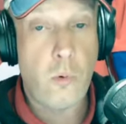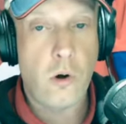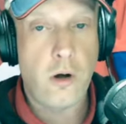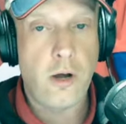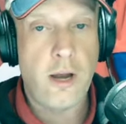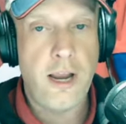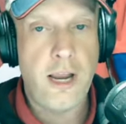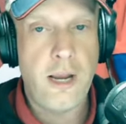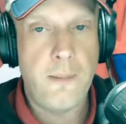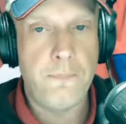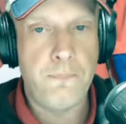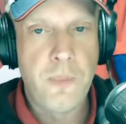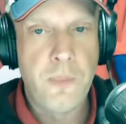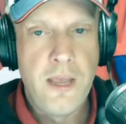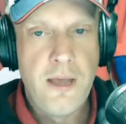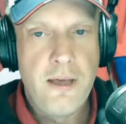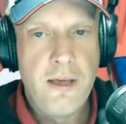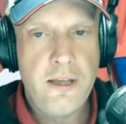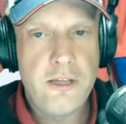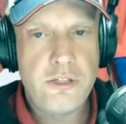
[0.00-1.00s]
more game.
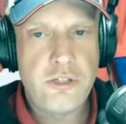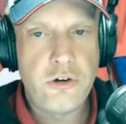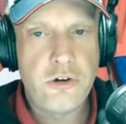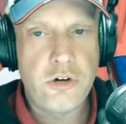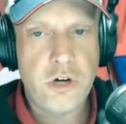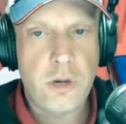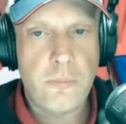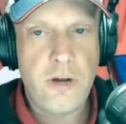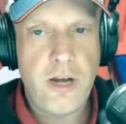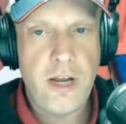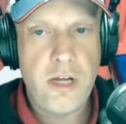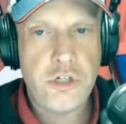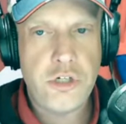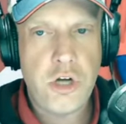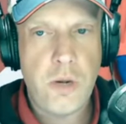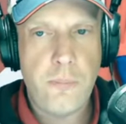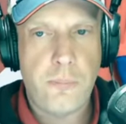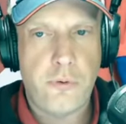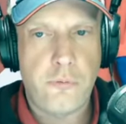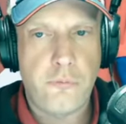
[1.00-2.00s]
His
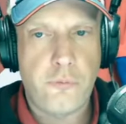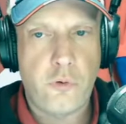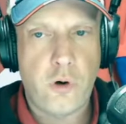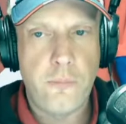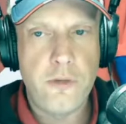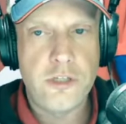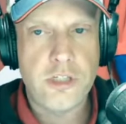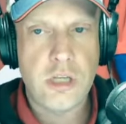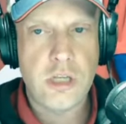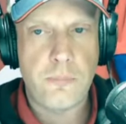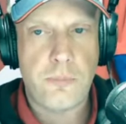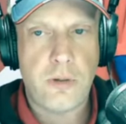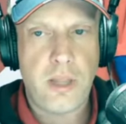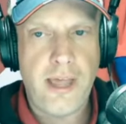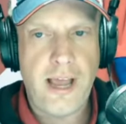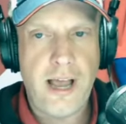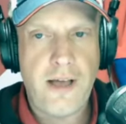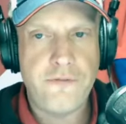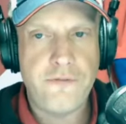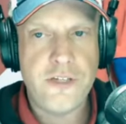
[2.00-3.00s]
determination and performance in the
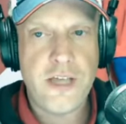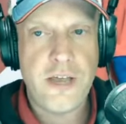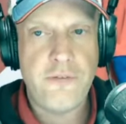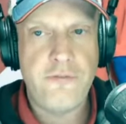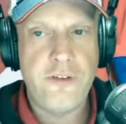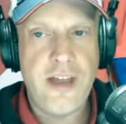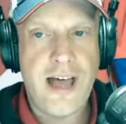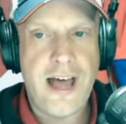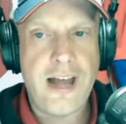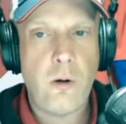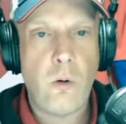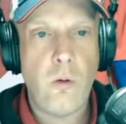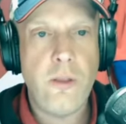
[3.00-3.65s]
playoffs have not